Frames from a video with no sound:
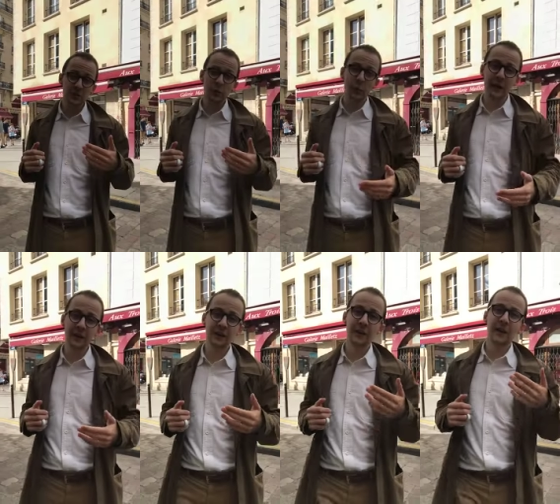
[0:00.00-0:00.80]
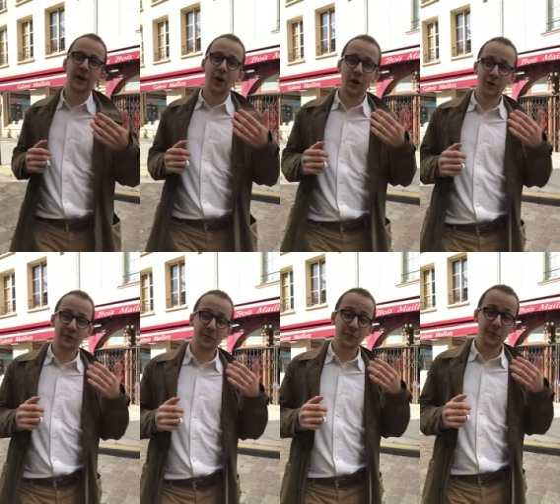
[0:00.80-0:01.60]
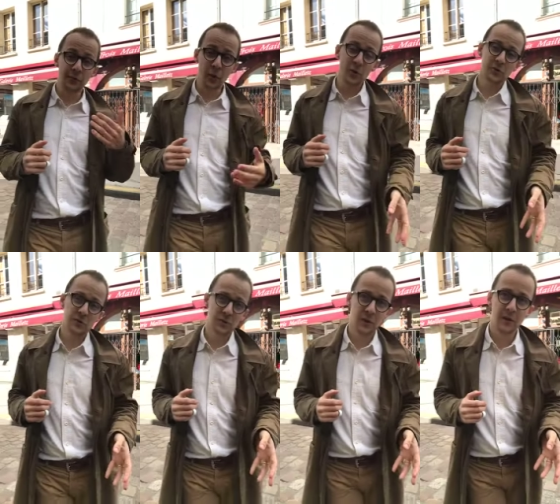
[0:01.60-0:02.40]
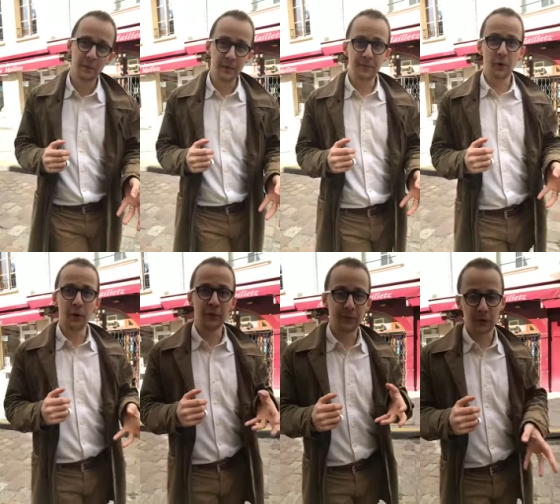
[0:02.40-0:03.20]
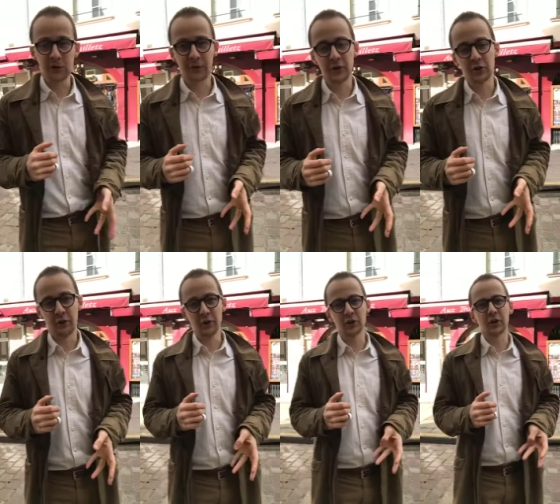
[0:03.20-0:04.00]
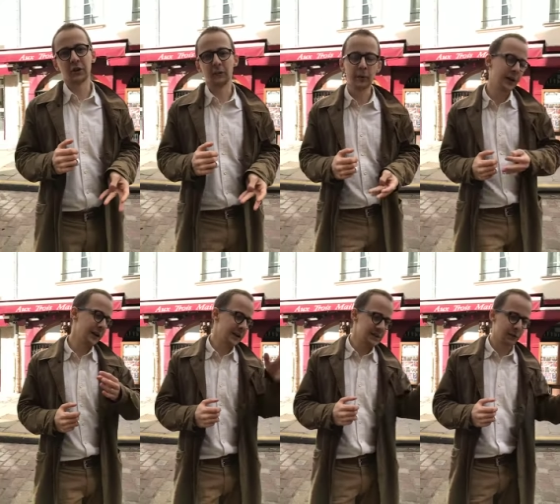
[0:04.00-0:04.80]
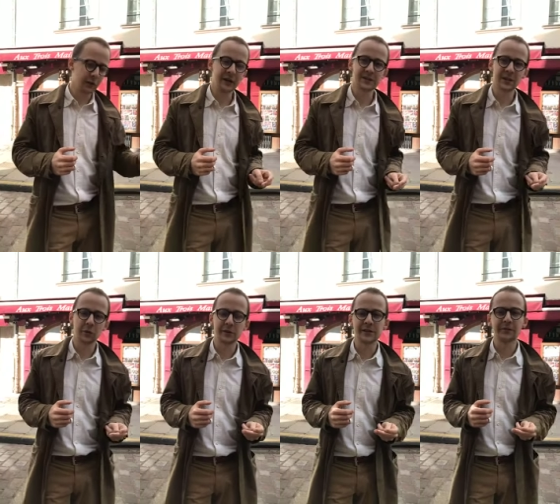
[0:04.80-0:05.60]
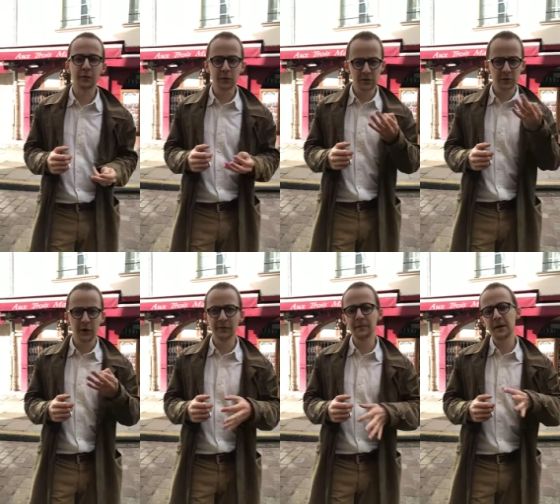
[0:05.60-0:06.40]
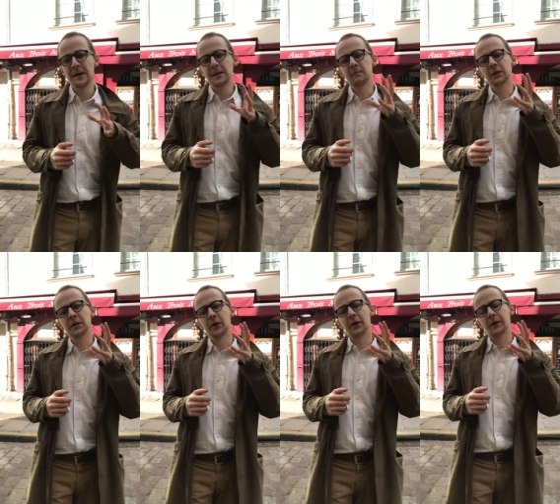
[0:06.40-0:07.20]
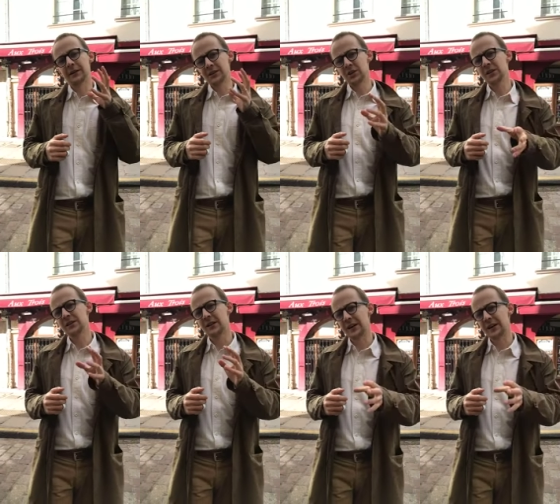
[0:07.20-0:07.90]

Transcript: queen of France before the First French Revolution. We had like several kings and queens afterwards, three of them, but uh, she's the